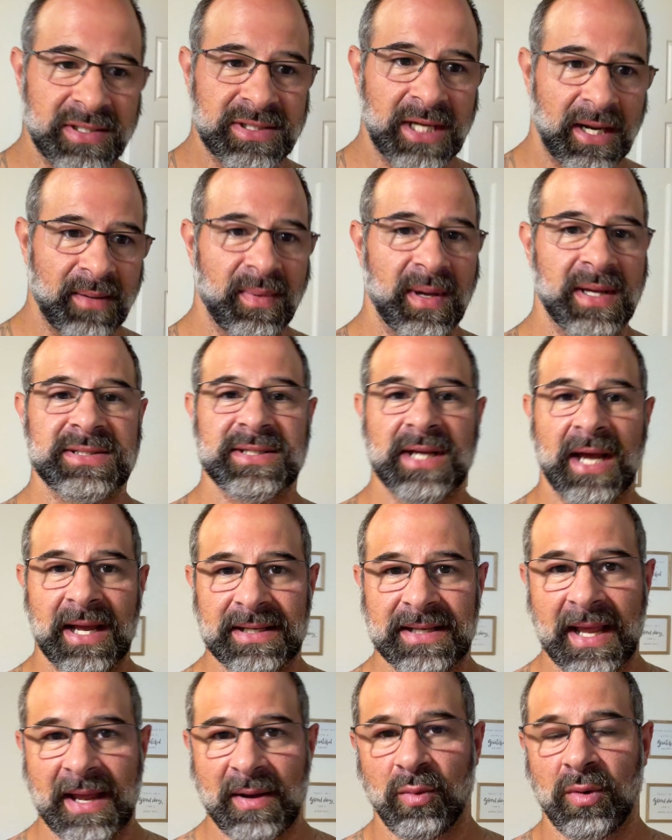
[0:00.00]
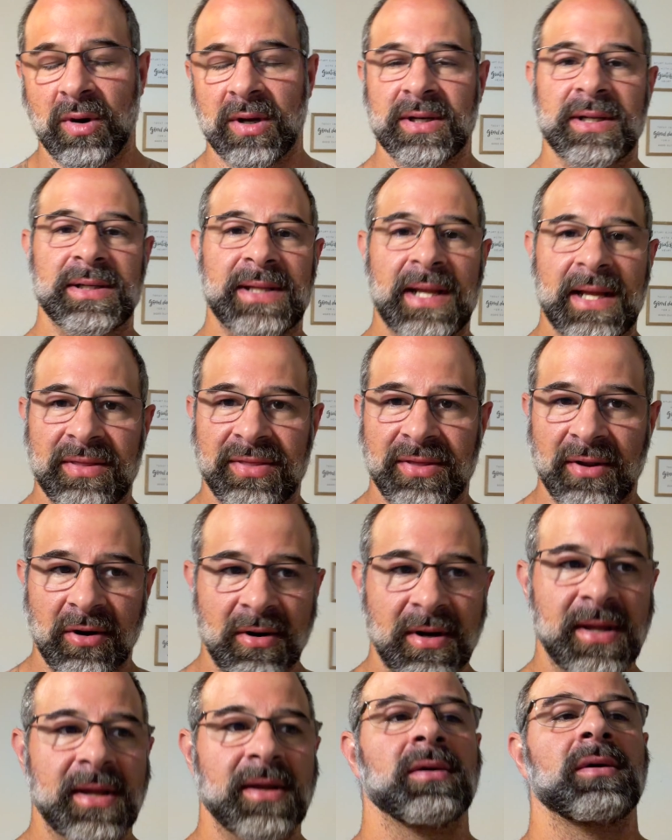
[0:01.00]
side by side, day 1 to day
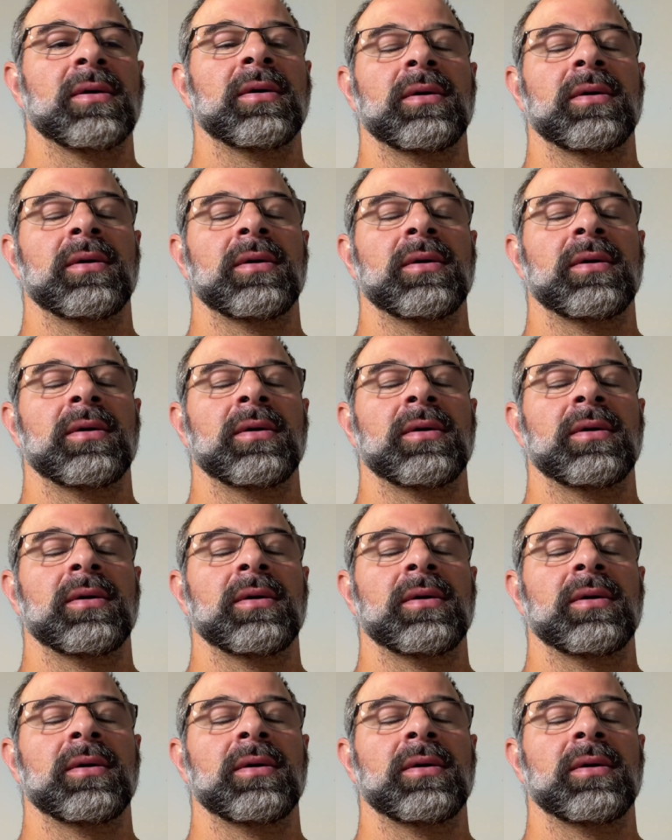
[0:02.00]
30,